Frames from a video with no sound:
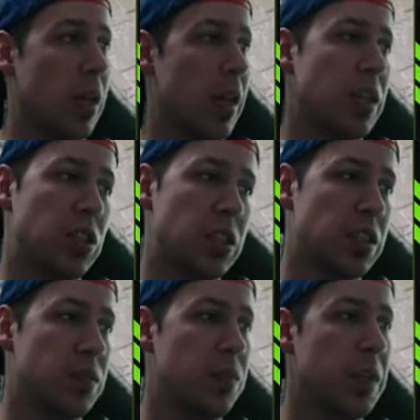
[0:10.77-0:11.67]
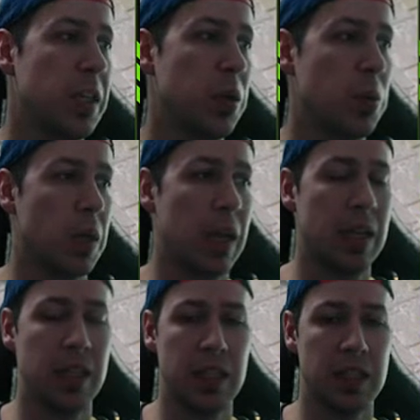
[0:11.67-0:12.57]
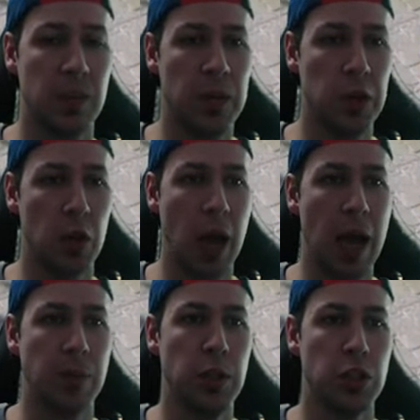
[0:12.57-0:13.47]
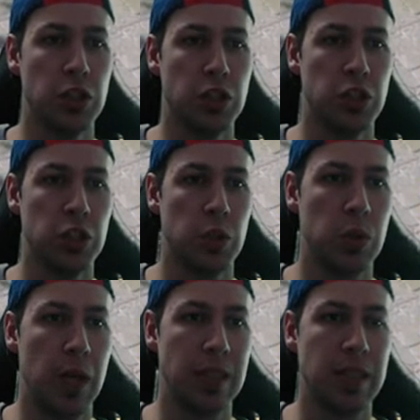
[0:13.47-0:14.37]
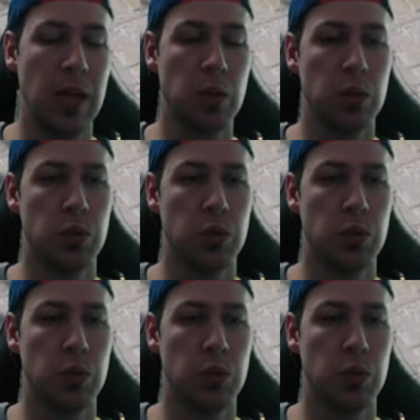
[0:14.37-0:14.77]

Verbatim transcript: Legends video. And in this video I'm going to show you guys how to